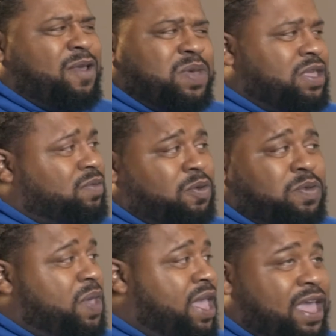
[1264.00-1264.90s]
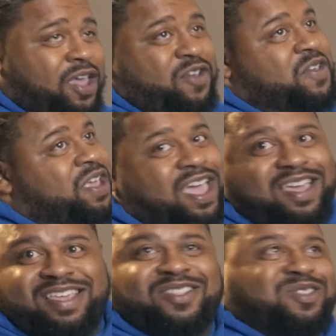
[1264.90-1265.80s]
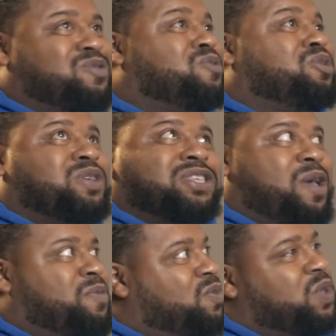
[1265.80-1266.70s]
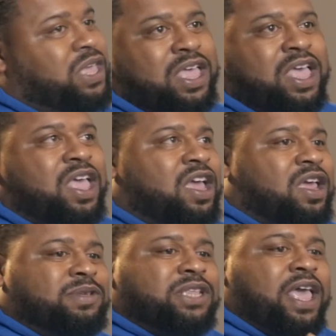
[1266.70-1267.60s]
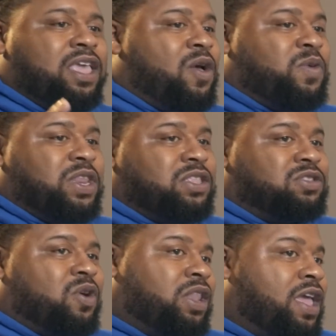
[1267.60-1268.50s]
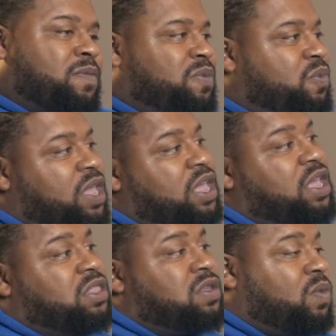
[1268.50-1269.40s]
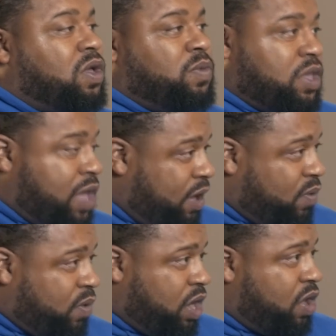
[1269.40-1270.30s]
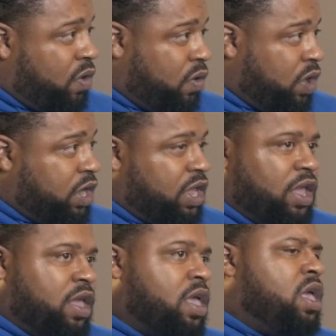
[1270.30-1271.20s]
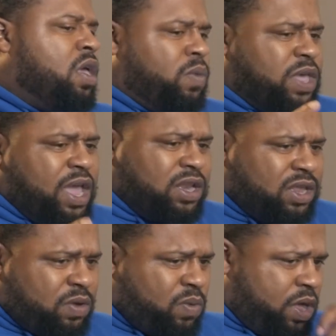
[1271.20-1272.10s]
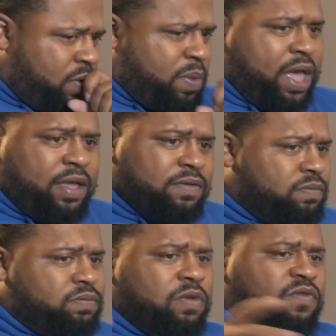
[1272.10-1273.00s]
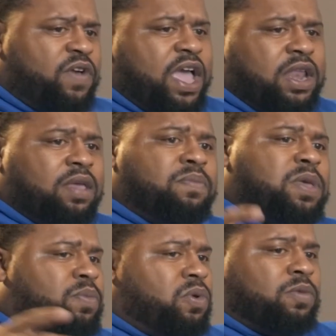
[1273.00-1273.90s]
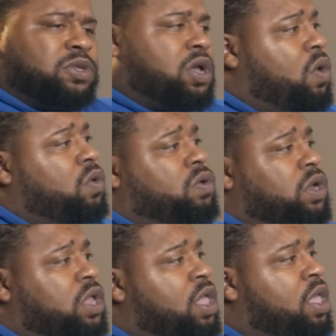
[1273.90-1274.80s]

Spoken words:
meetings, man. We met 2-3 times a week. It was like, yo, we need to start letting people into what we got going on. And then we kind of did well by finding people that was hungry,